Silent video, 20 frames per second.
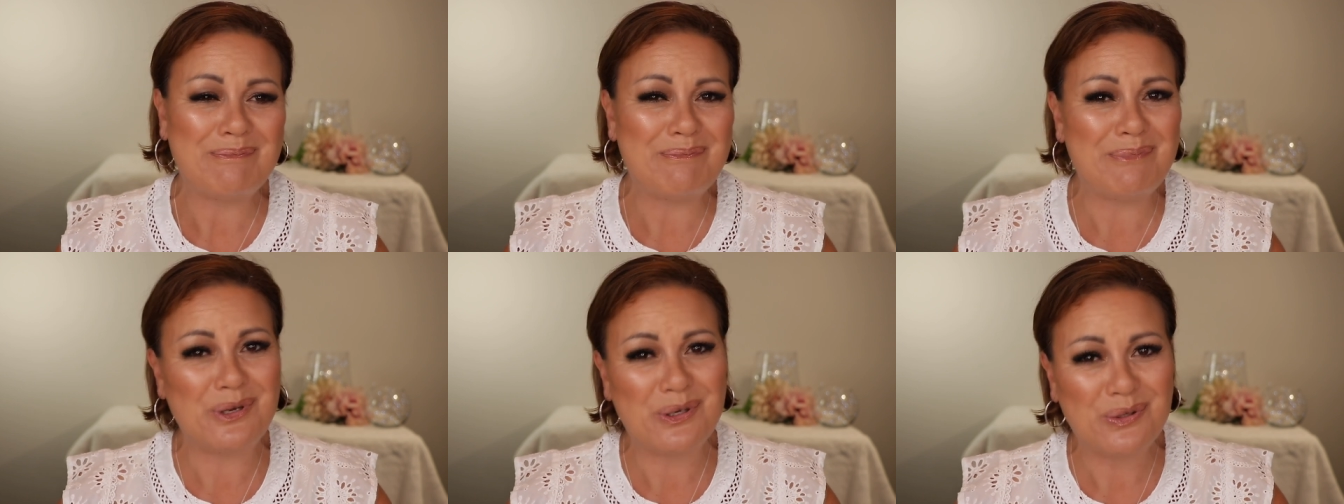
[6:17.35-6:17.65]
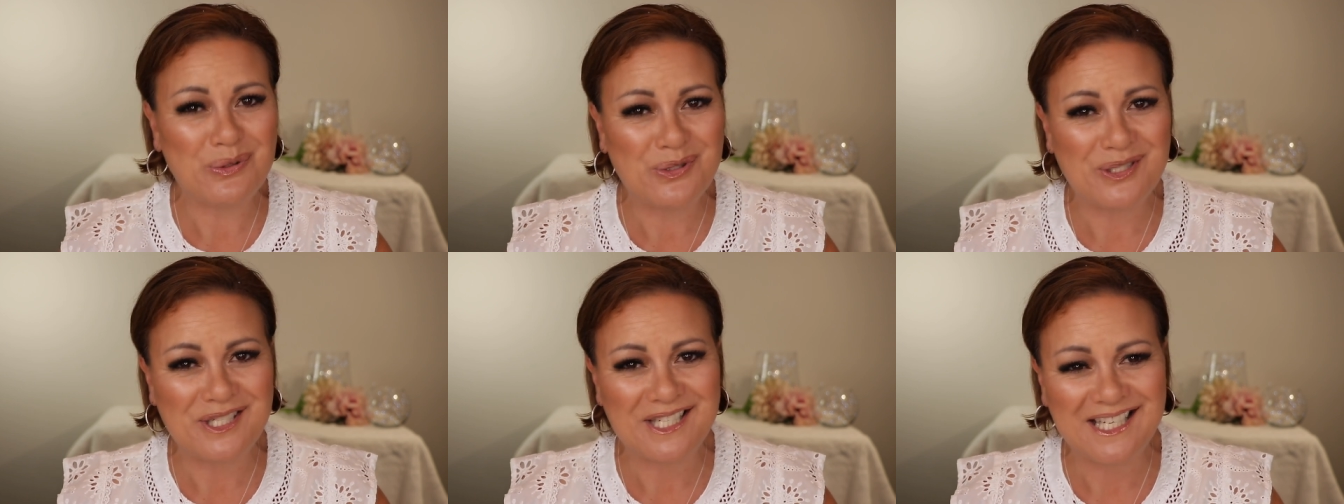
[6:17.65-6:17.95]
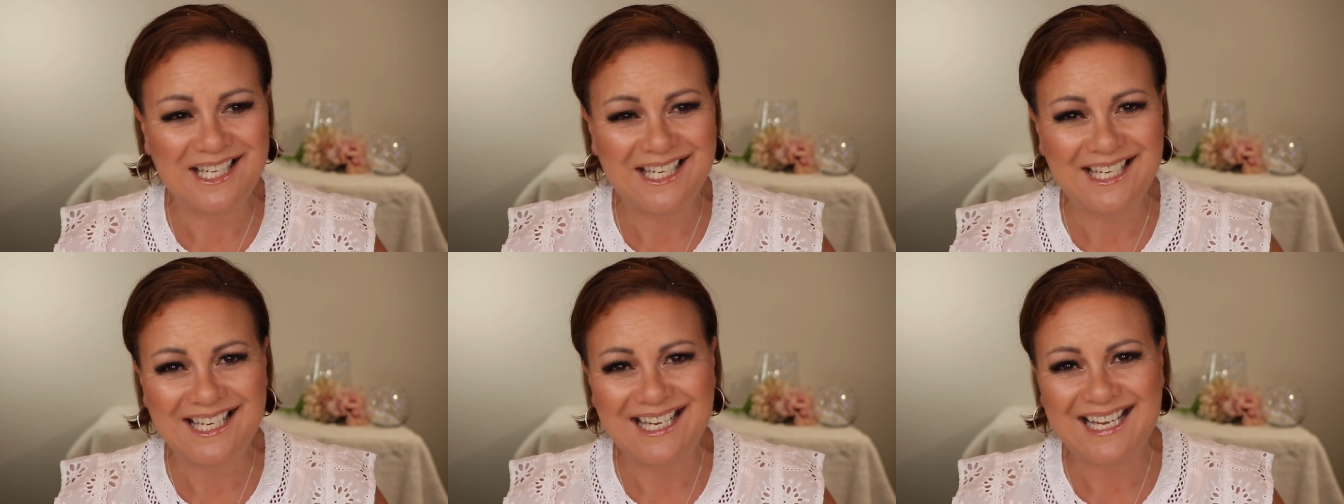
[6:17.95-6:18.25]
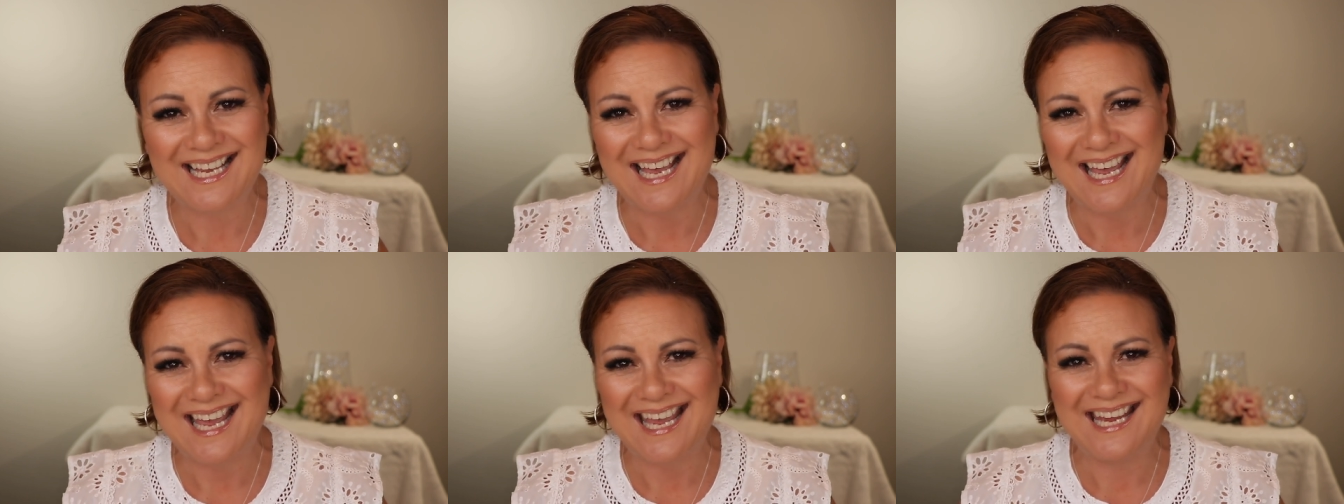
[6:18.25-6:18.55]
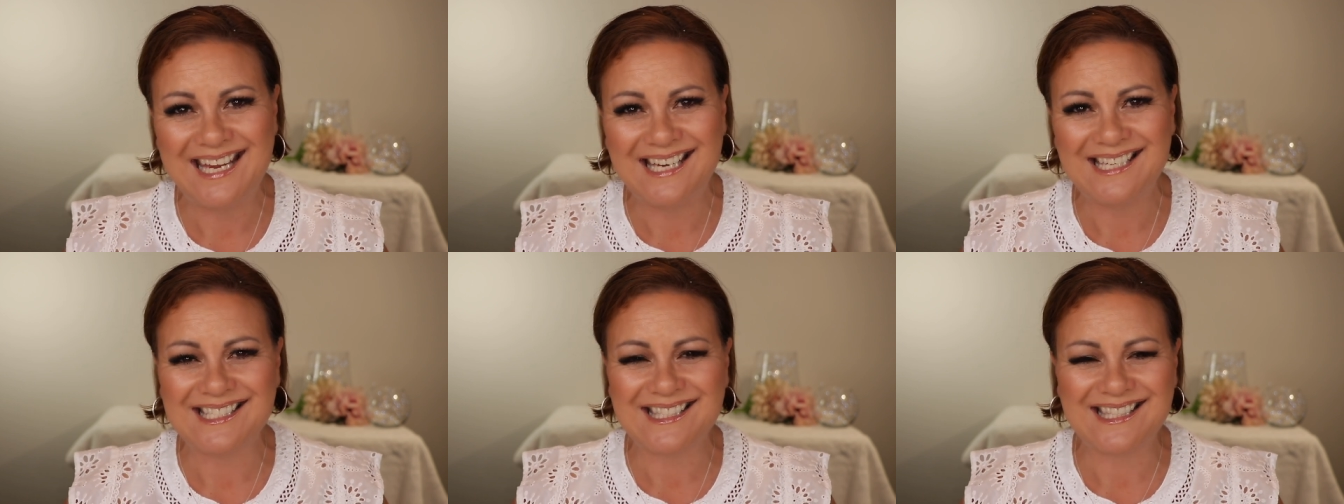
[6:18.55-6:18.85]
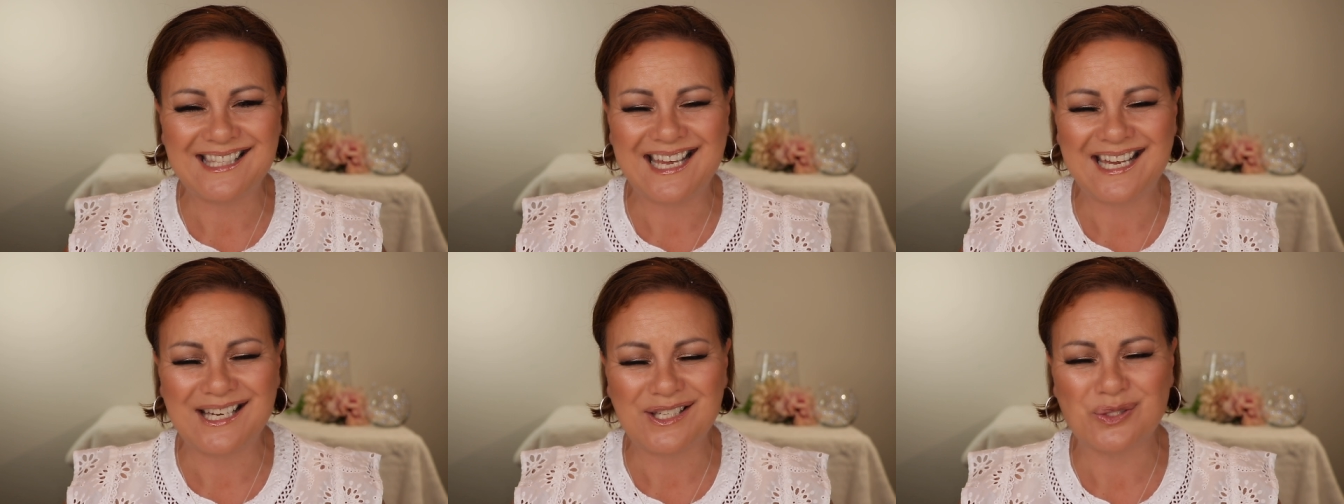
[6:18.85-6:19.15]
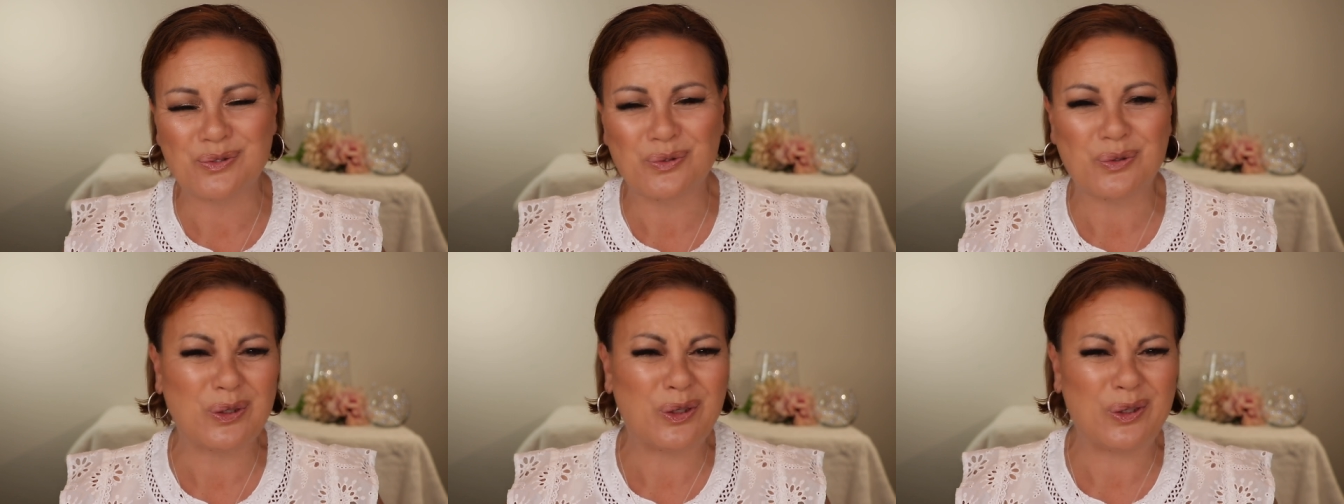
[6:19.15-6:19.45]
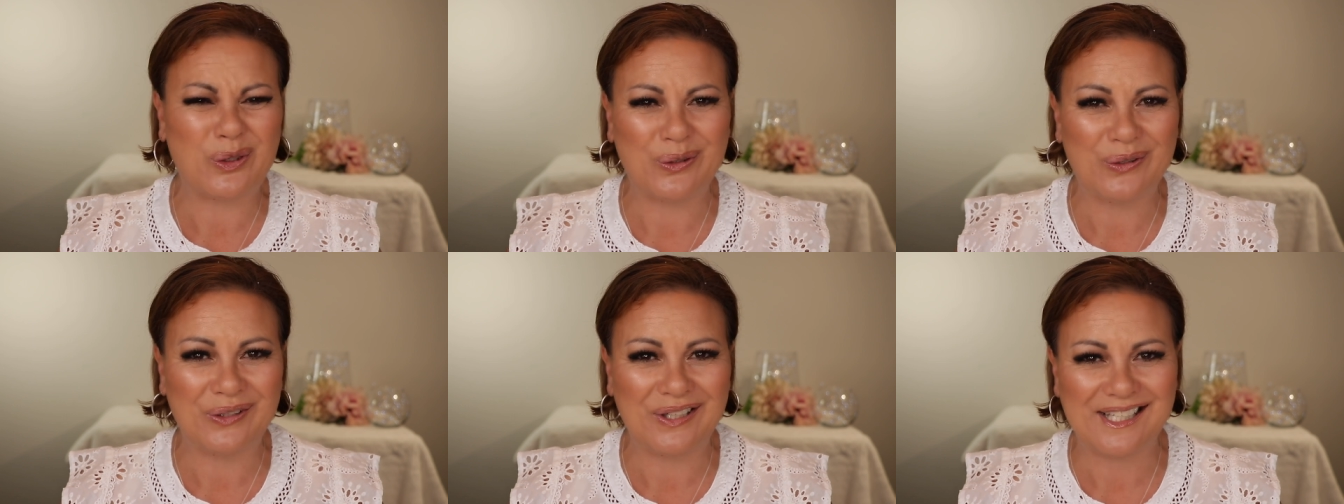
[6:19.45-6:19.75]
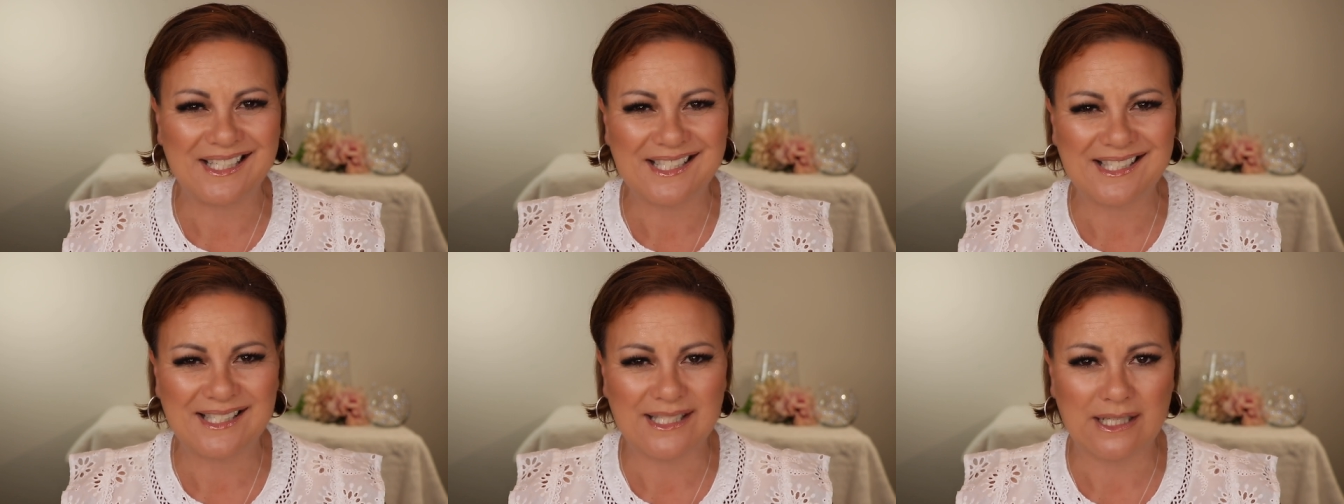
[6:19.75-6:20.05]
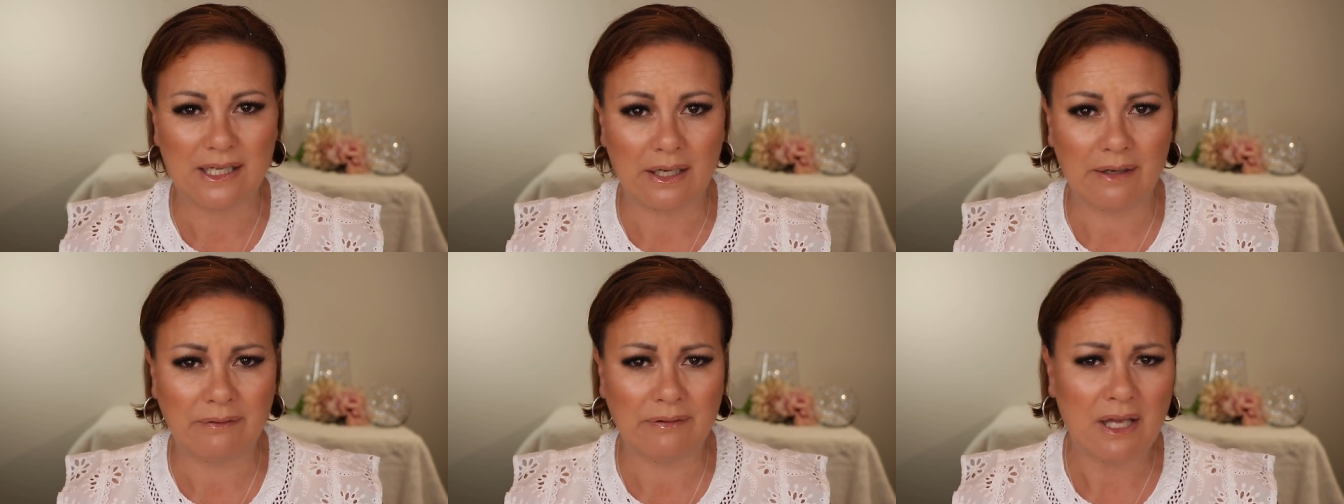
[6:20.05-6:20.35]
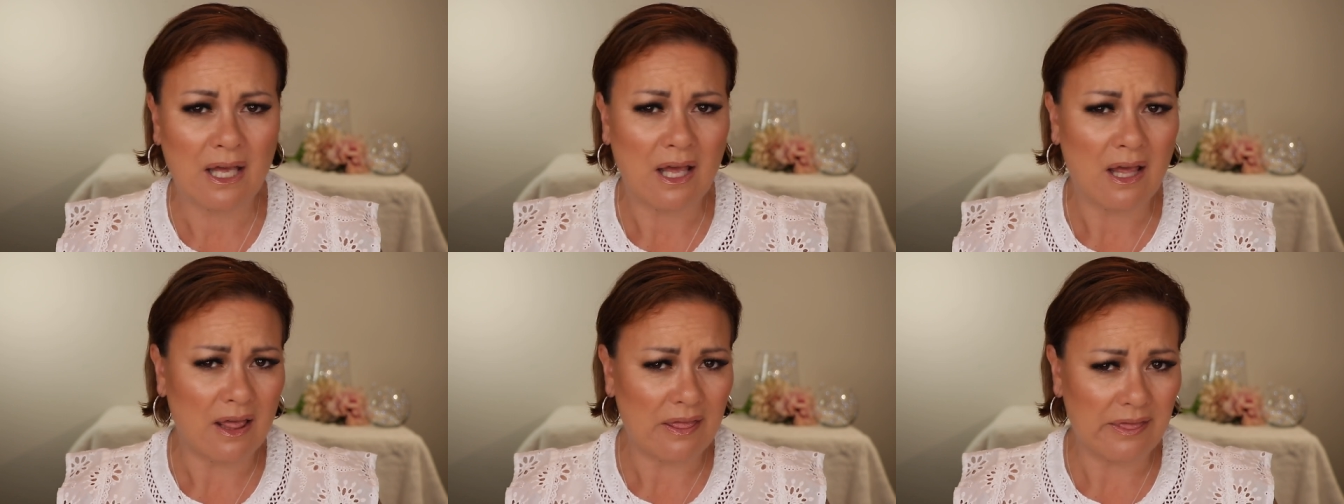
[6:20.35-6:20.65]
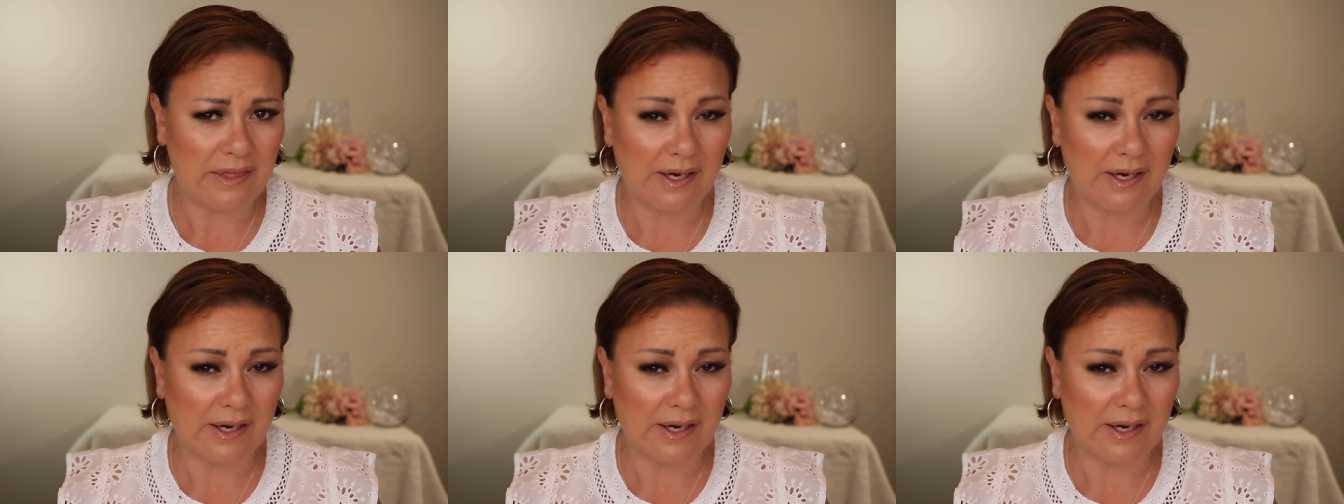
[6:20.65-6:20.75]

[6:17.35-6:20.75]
beauty and that sort of girly stuff